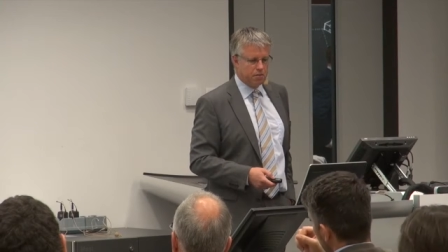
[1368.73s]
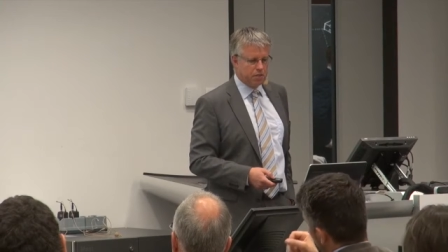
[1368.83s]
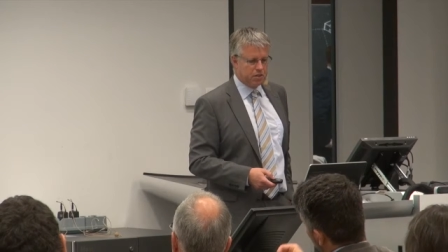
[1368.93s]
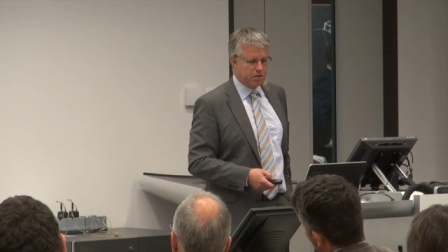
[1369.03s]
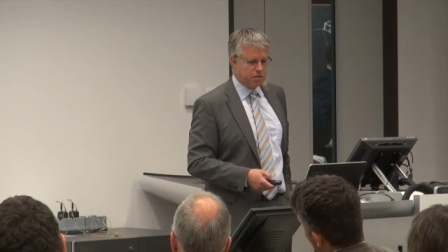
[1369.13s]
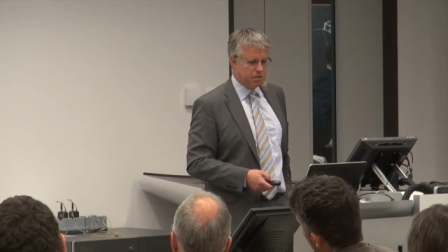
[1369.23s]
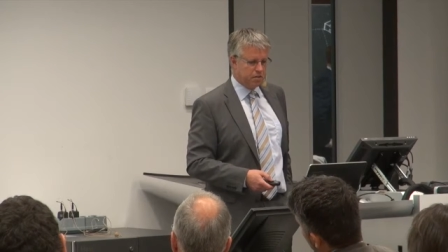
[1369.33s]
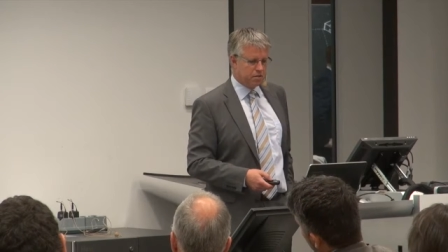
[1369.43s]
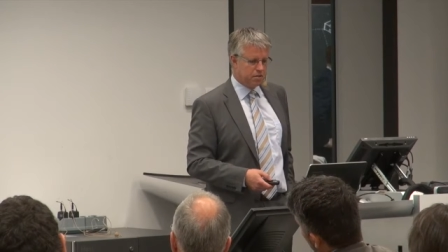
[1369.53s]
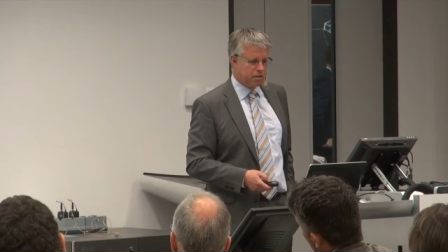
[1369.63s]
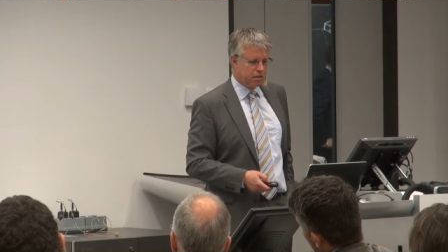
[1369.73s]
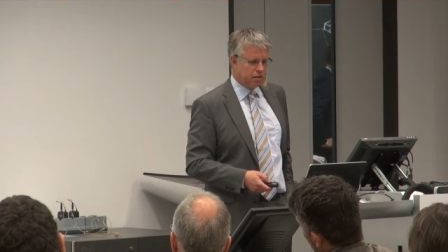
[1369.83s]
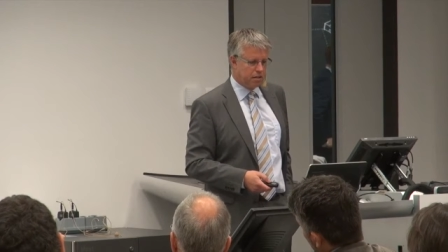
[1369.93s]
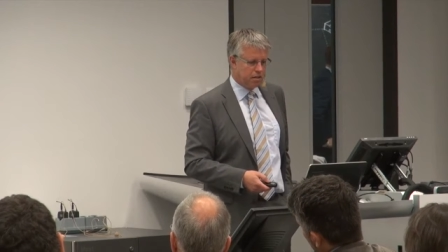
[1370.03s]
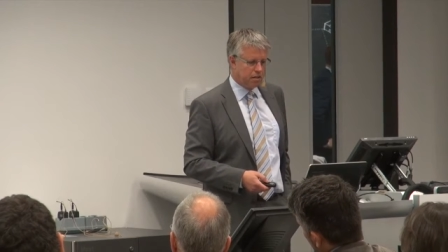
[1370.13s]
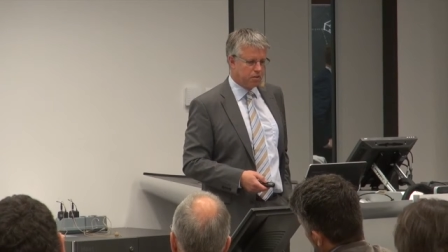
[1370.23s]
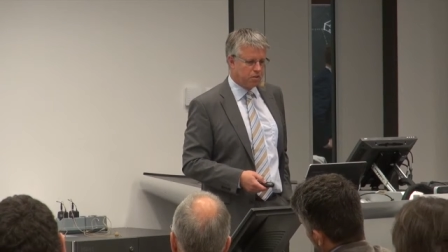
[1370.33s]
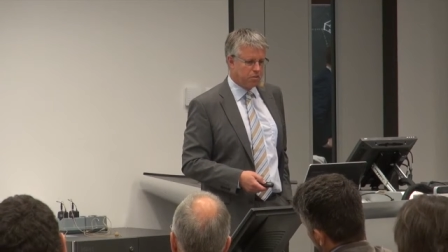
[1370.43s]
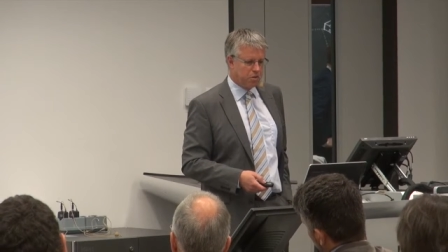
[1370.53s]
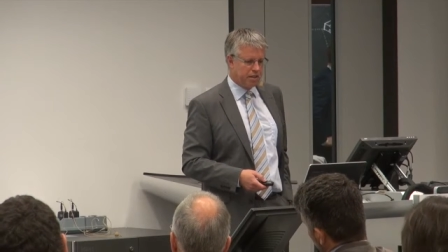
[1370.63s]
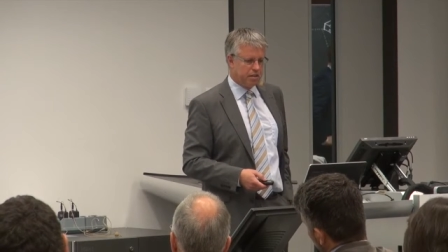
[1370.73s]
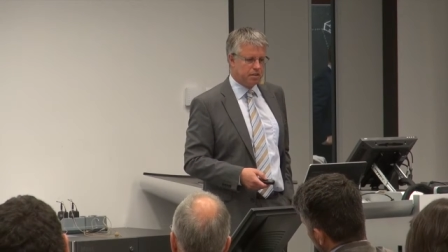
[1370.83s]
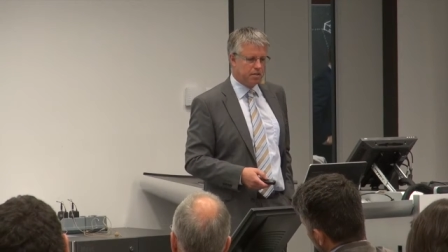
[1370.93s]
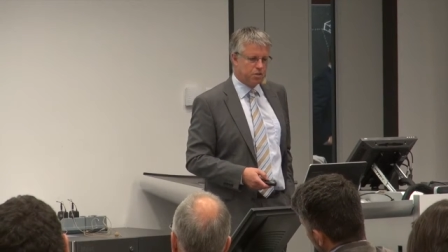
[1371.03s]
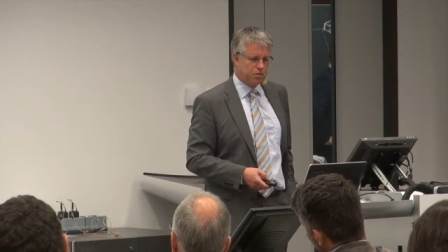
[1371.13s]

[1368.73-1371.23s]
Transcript: which are interestingly collaborating